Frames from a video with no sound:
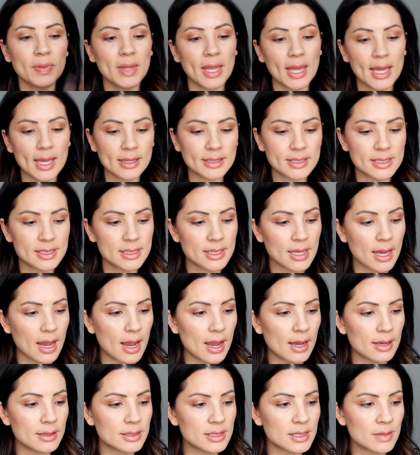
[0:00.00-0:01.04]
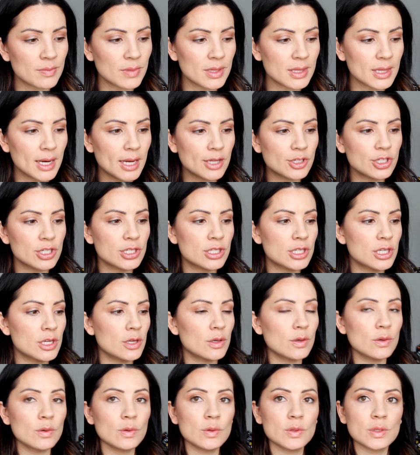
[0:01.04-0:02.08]
It's something that I just
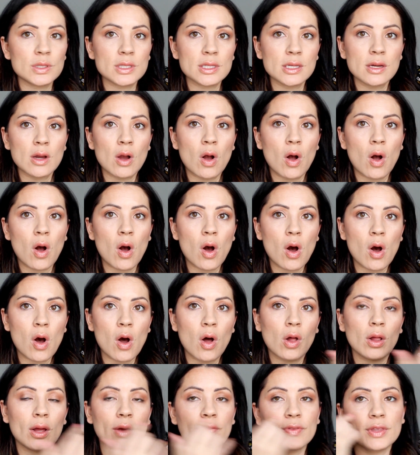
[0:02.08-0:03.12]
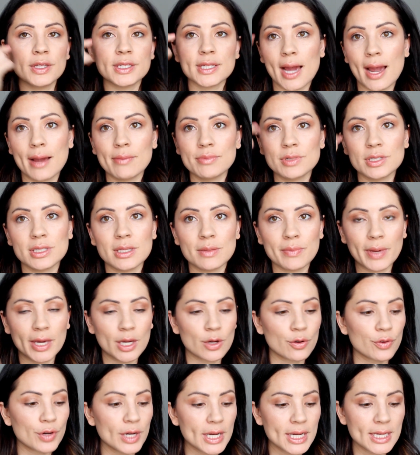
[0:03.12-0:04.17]
use all of the time, just in my
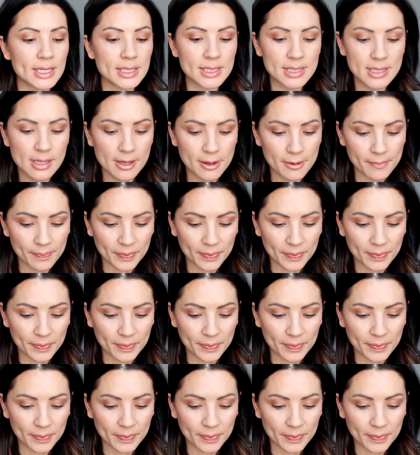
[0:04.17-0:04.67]
crease.